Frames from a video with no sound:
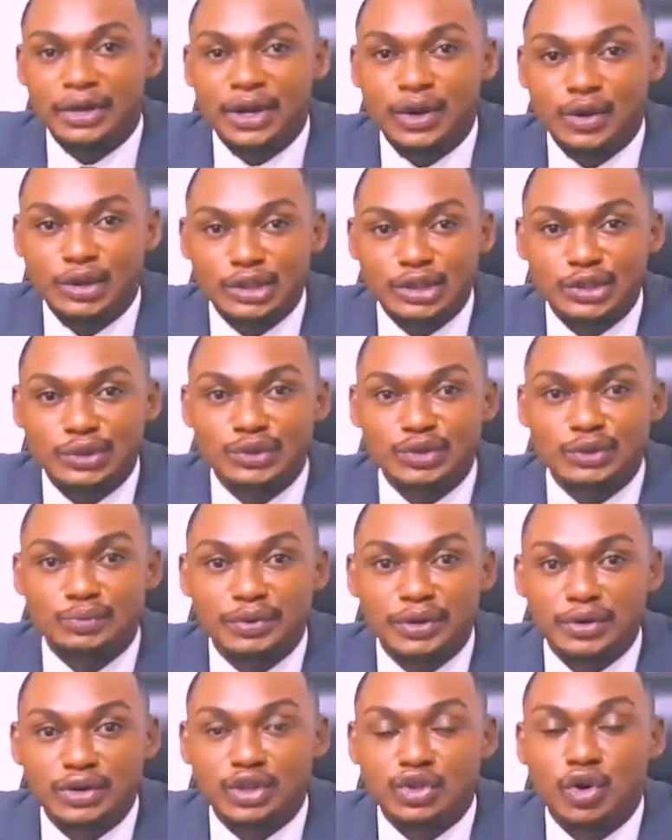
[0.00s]
a continuous
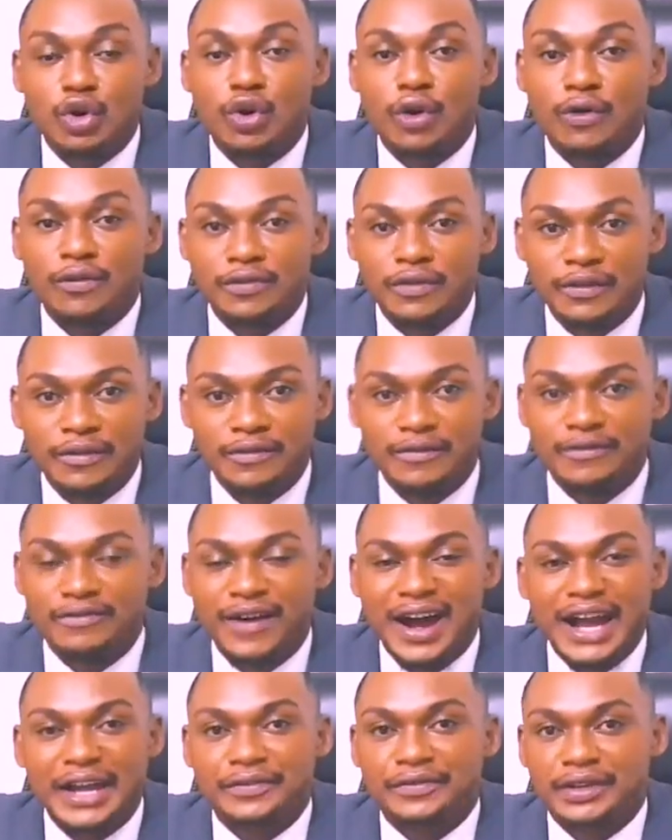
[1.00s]
period of
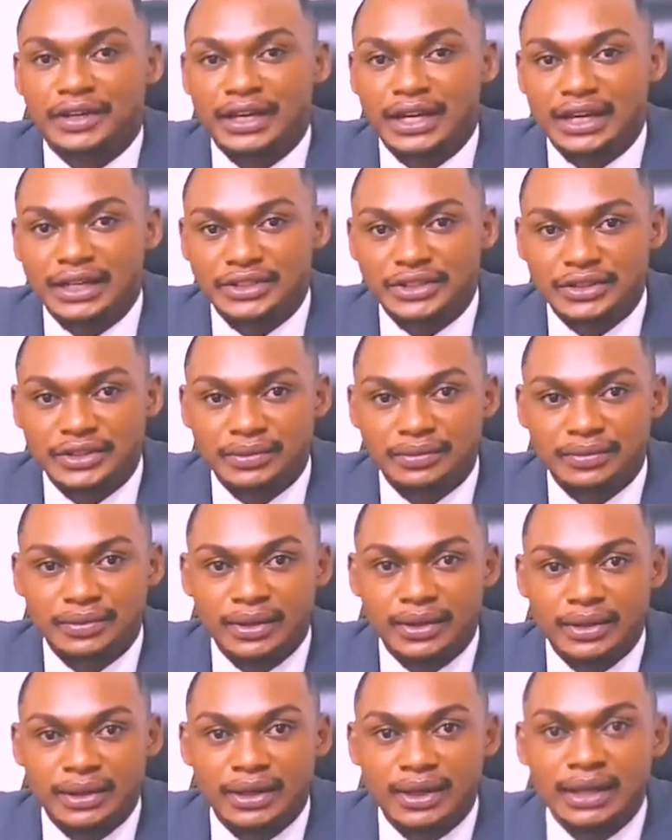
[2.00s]
5 years.
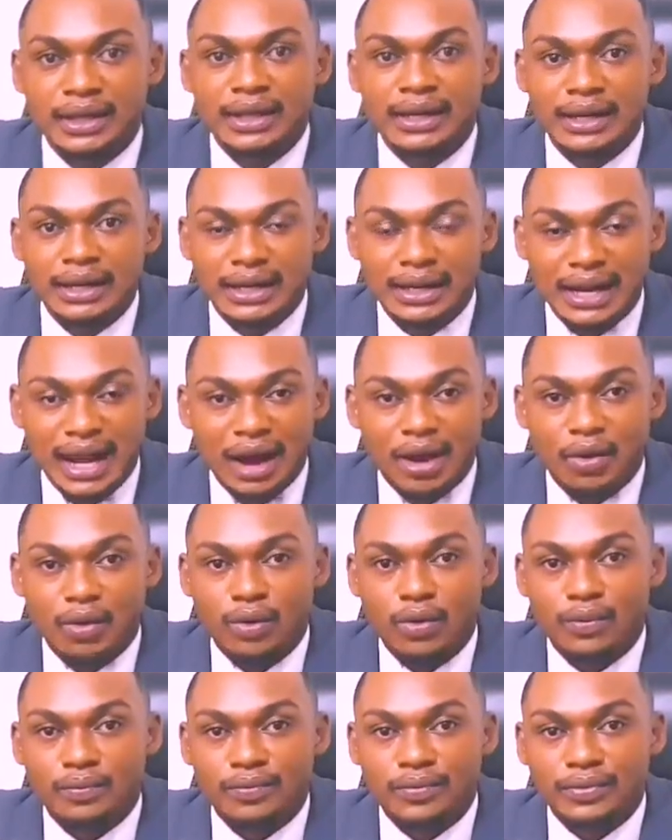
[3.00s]

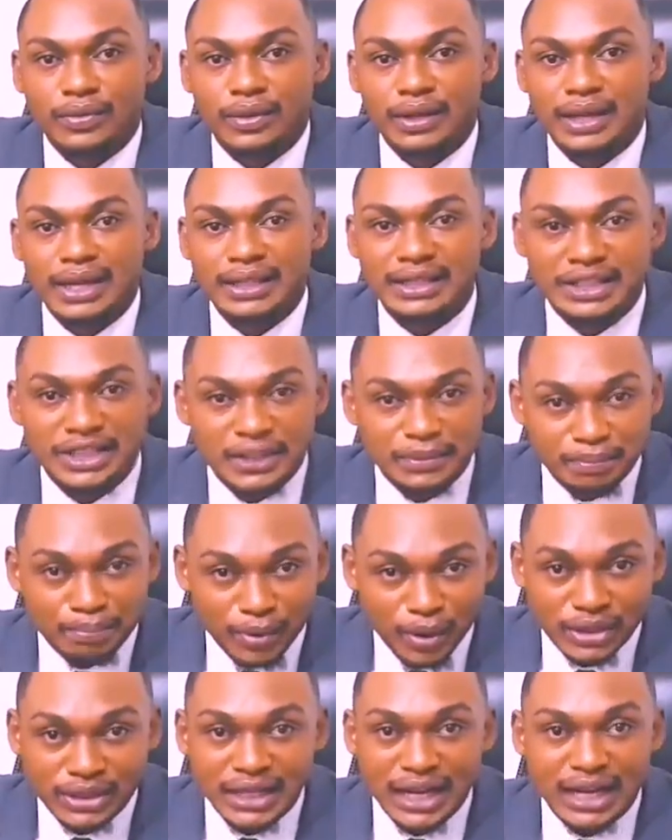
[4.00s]
Now, it is
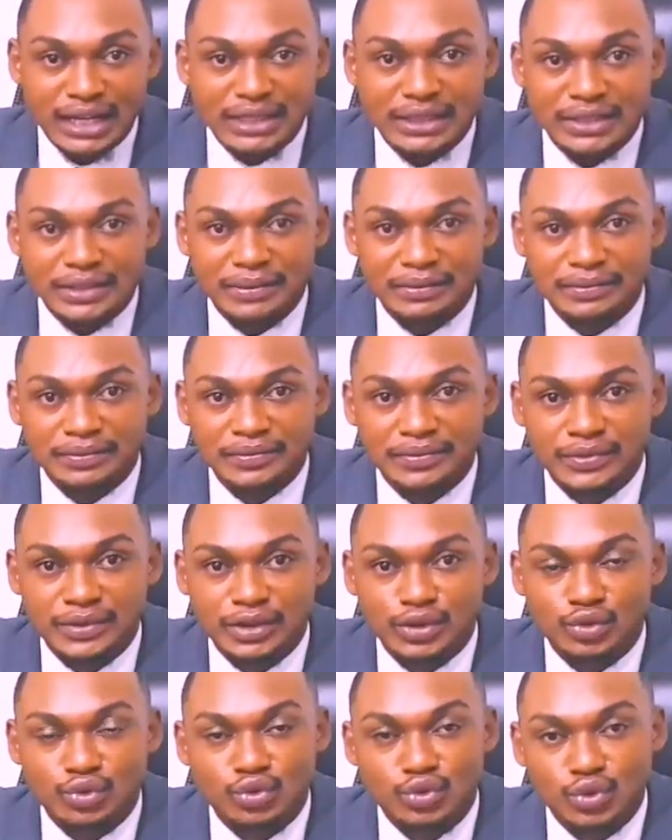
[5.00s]
important
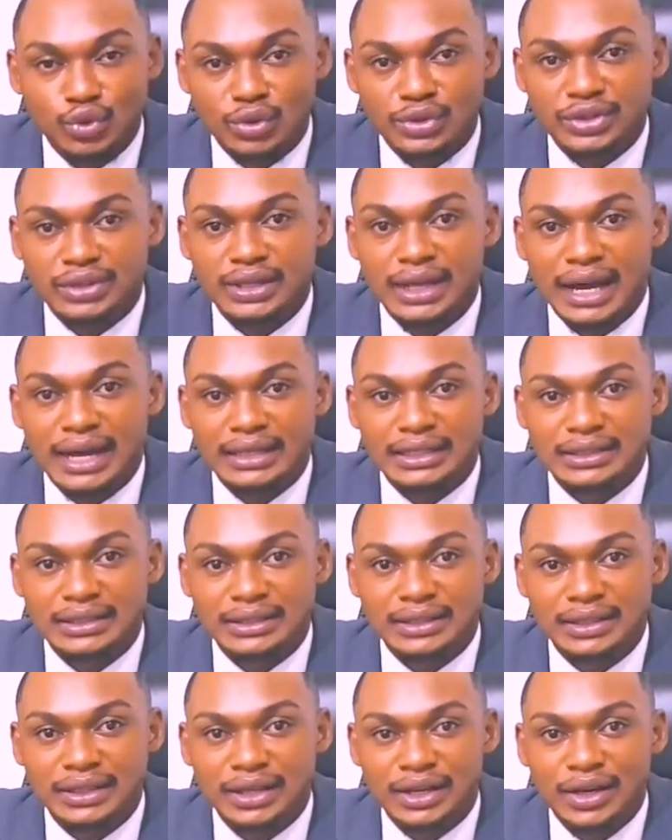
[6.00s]
to note that
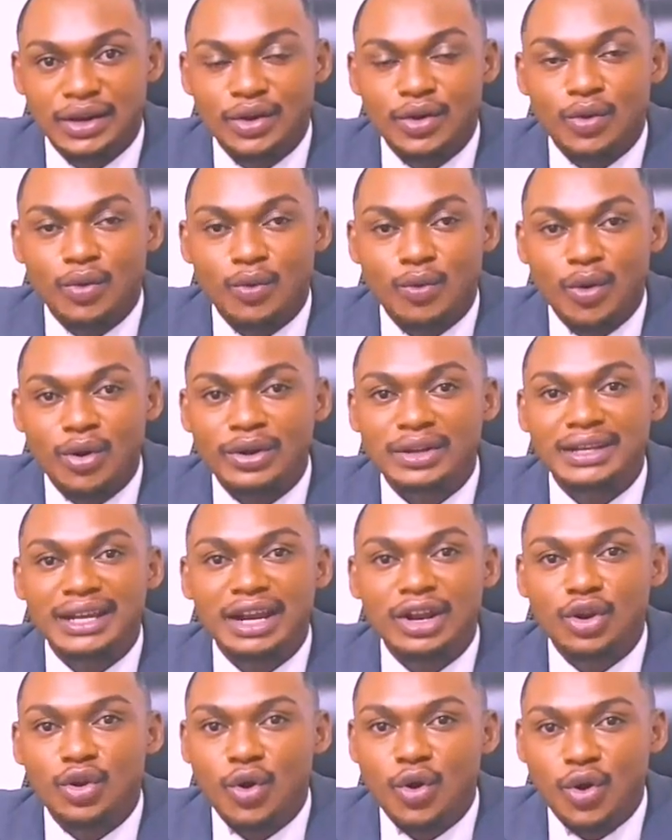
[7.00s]
what
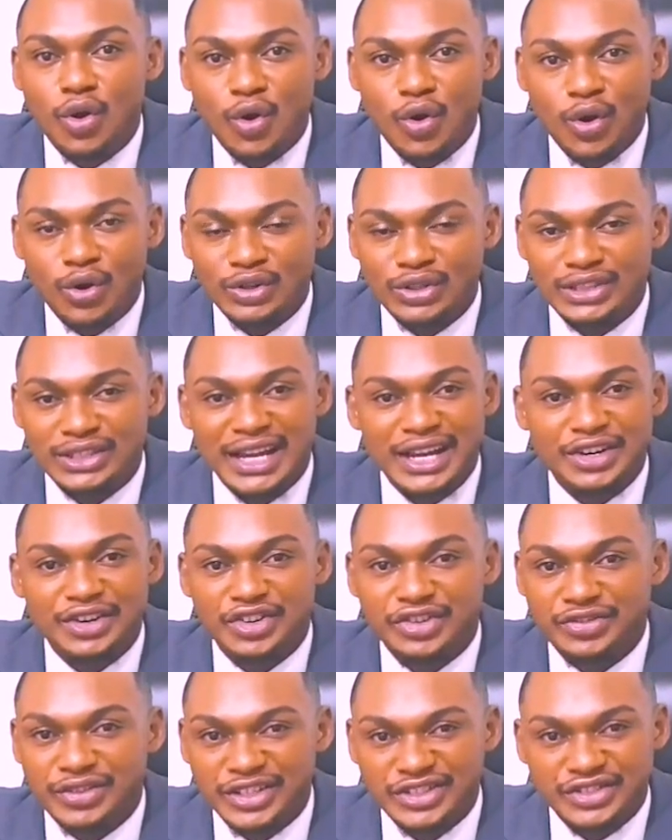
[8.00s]
the law courts are
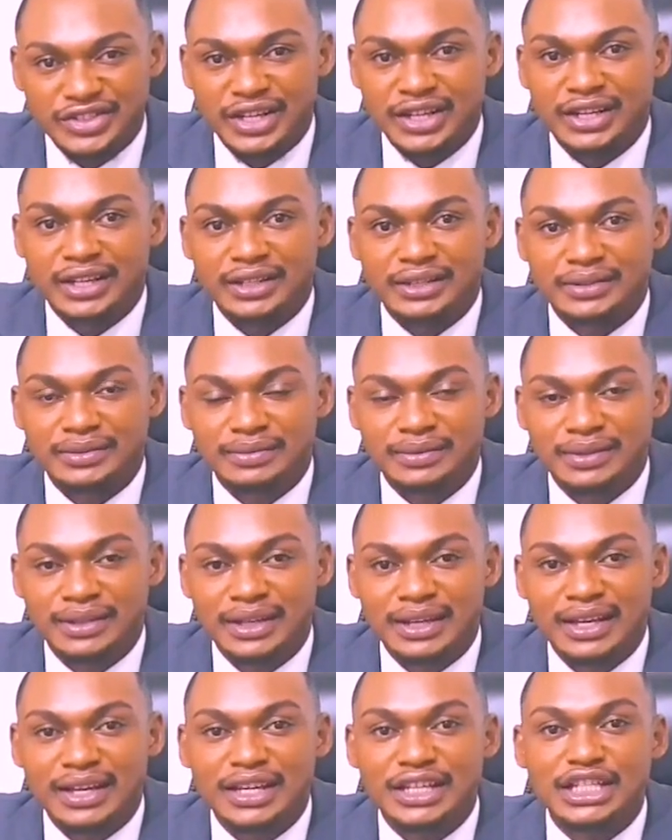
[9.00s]
interested in
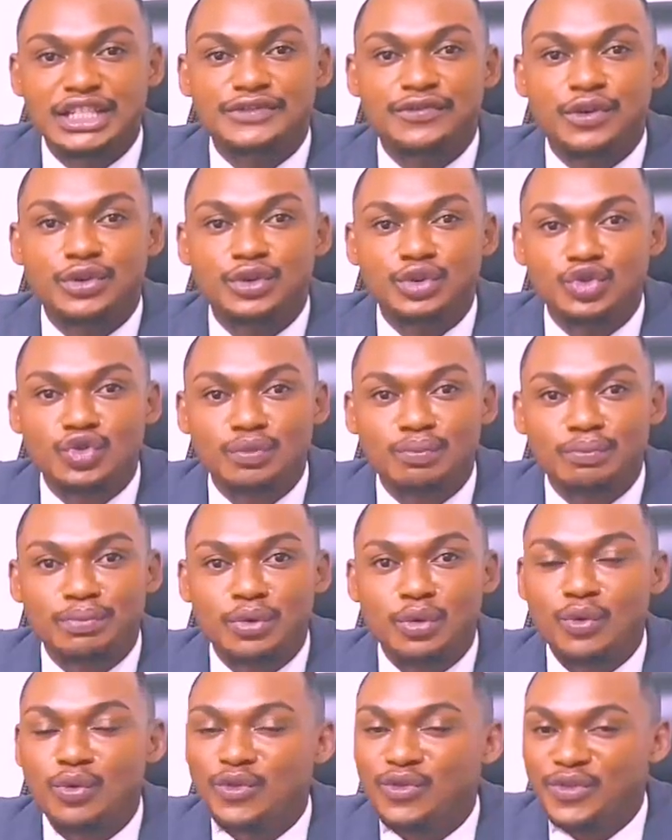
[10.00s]
is for you to
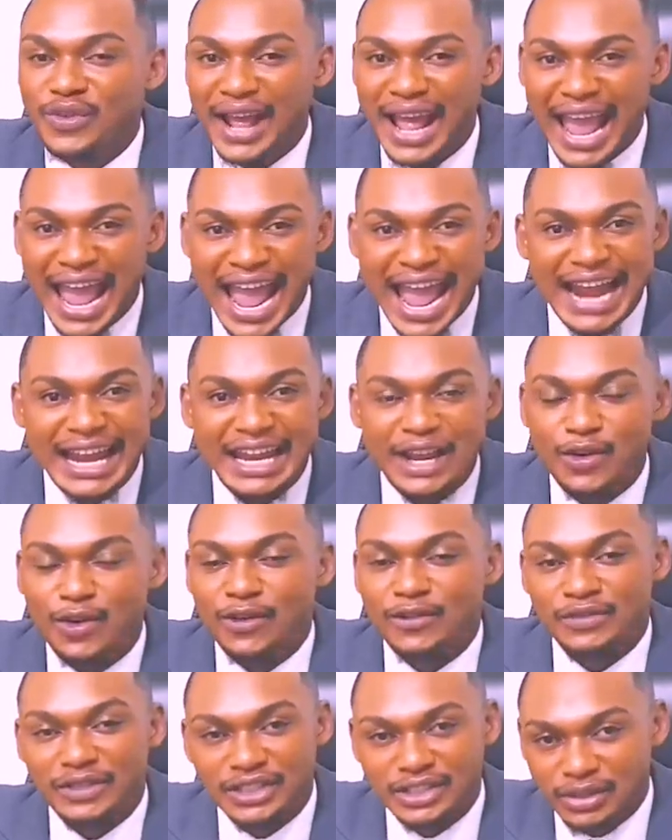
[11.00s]
prove any
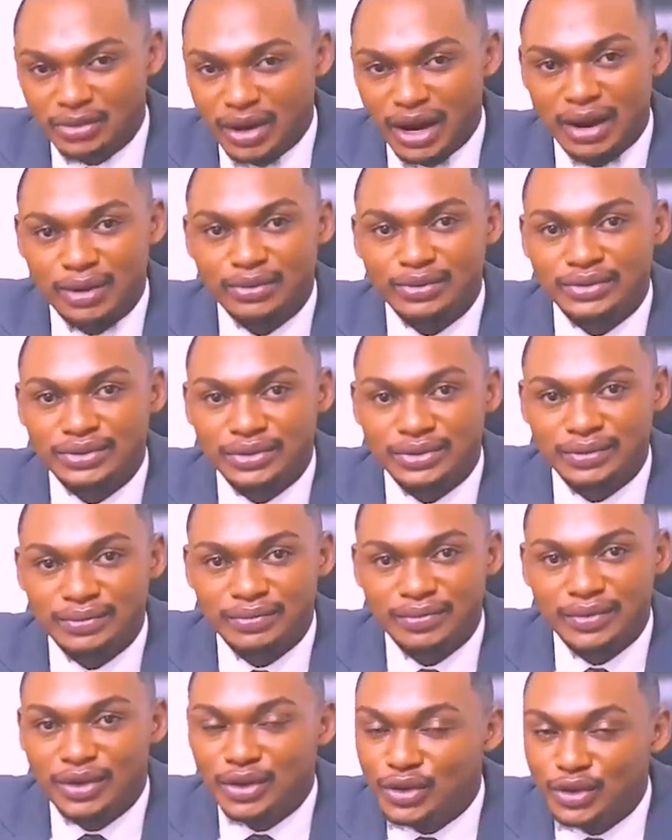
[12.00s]
of these grounds.
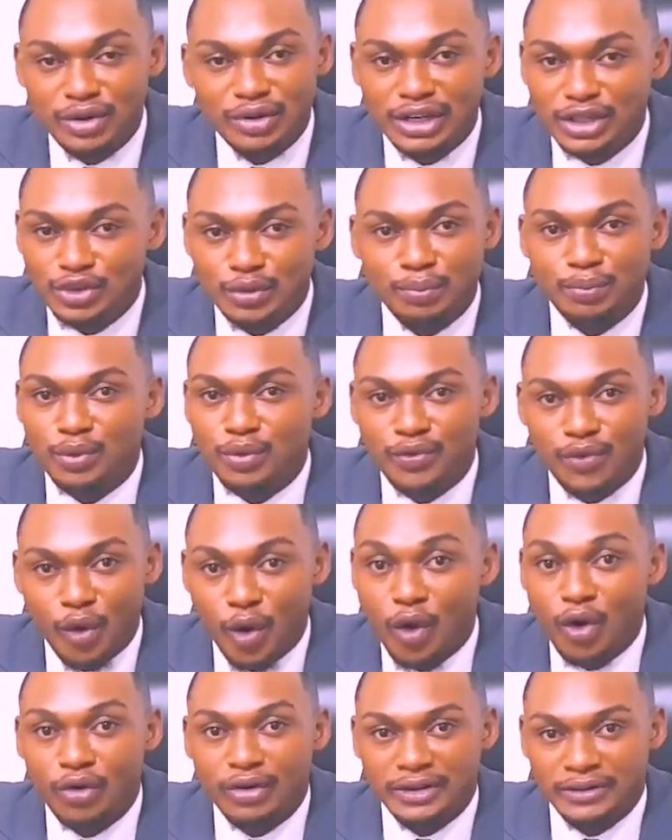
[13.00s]
You don't need to prove
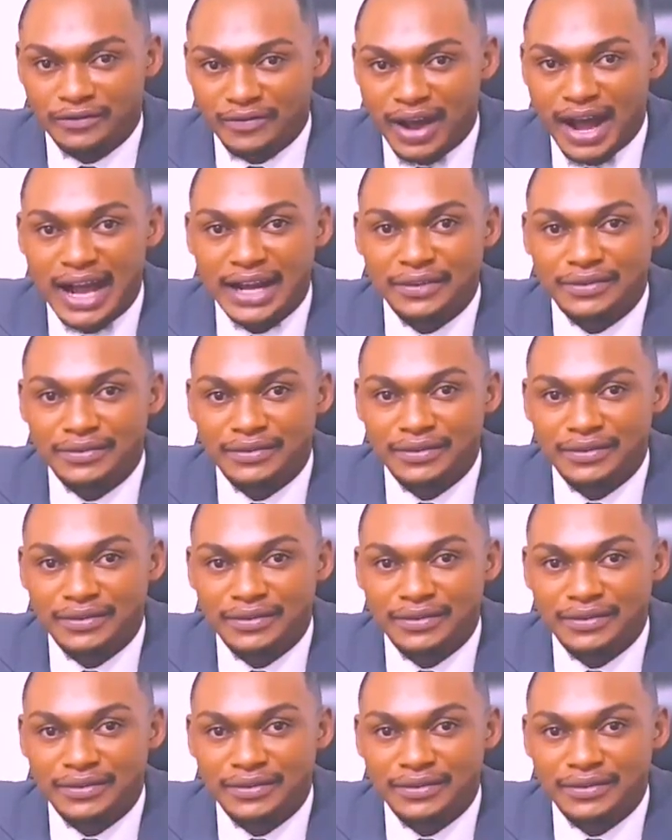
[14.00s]
all the 5,